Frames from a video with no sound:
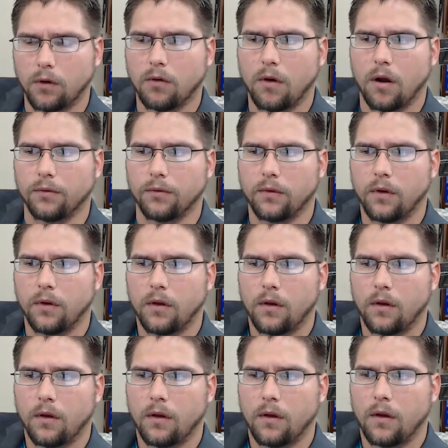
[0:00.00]
Or growth?
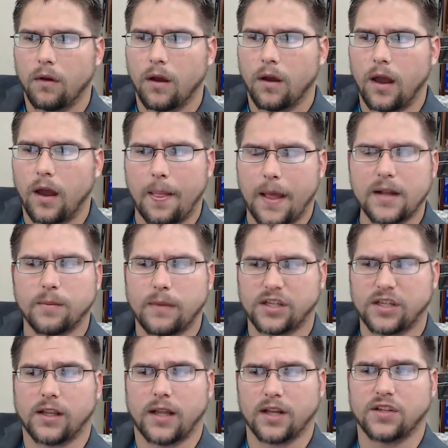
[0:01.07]
And that
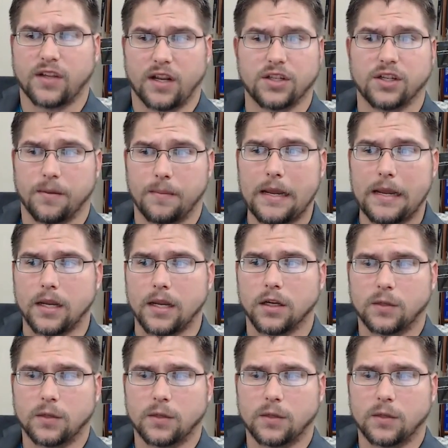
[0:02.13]
makes a lot of sense to me,